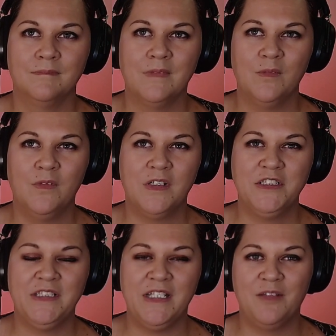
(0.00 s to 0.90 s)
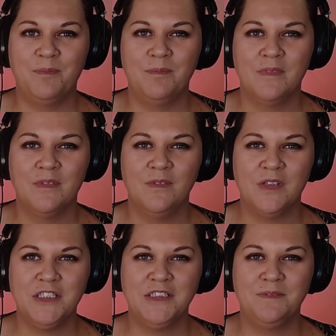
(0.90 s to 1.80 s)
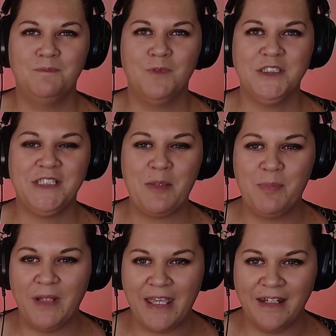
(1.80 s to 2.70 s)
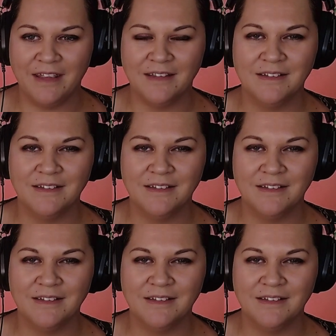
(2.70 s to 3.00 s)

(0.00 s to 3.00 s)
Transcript: What is she planning?